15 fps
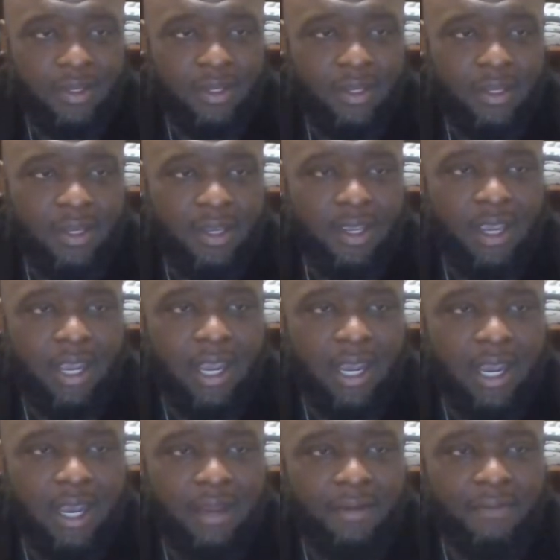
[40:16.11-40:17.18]

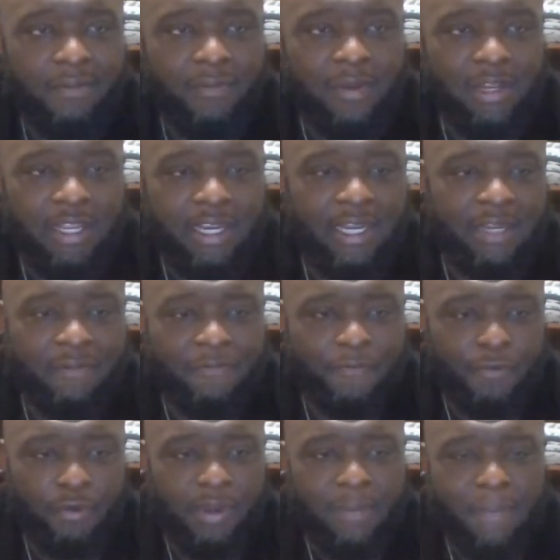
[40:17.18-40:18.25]
When we look at the
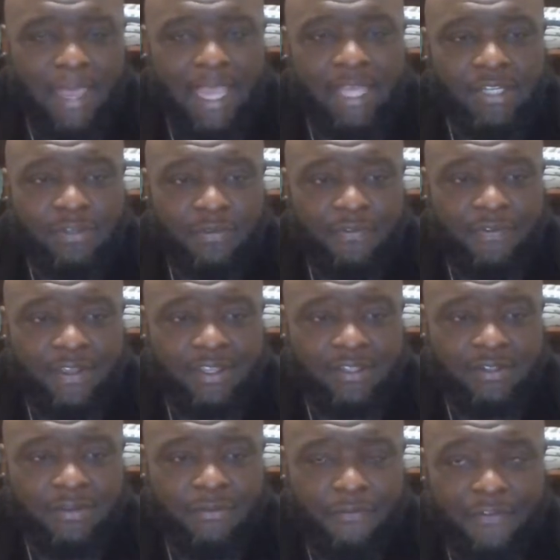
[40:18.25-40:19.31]
three major
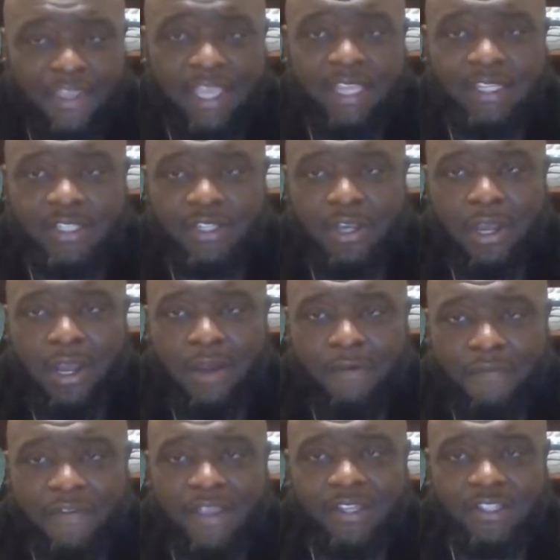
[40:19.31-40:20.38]

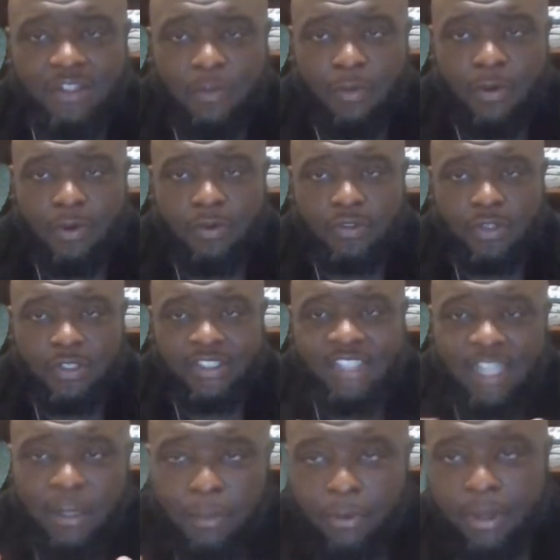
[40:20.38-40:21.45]
festivals or
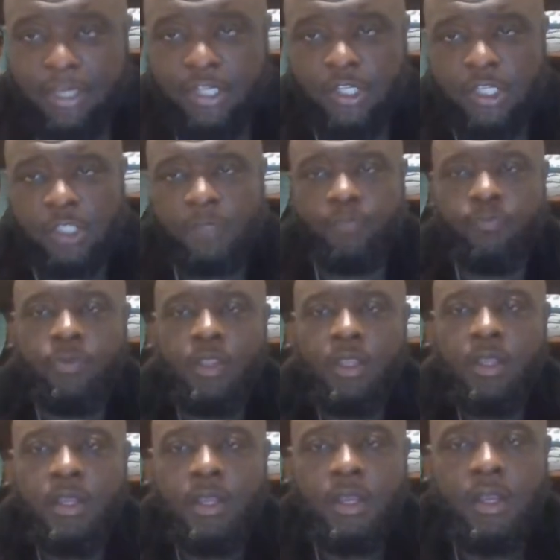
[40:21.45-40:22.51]
celebration
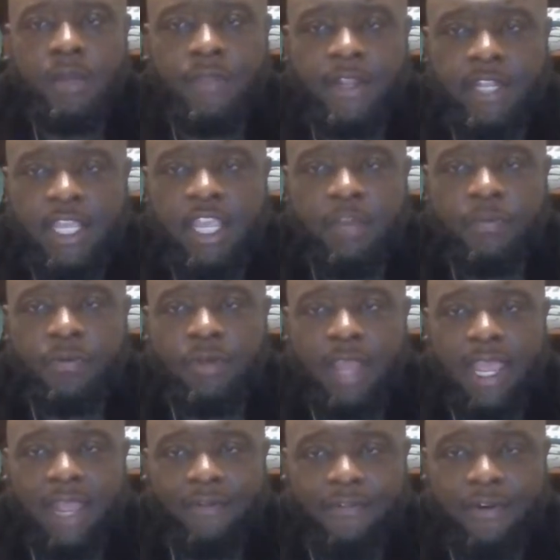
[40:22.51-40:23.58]
that Hebrew
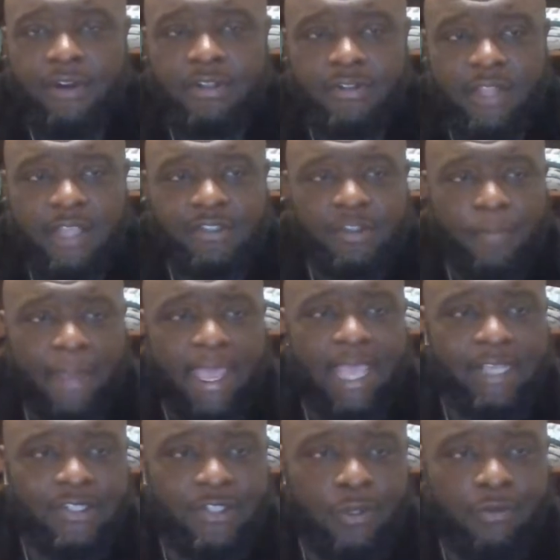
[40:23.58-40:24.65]
had. First, there's the
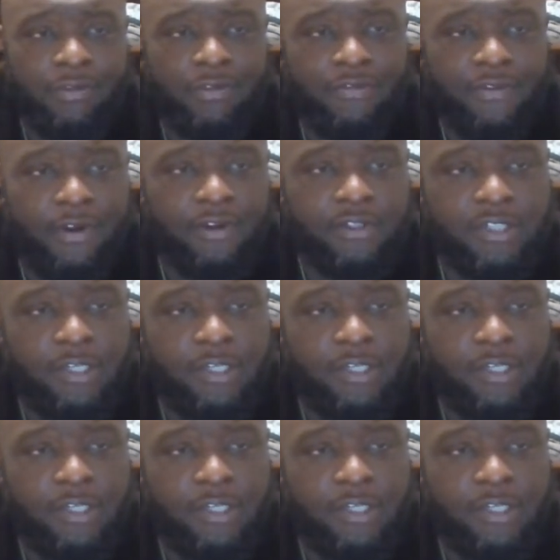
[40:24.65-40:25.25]
Passover. The first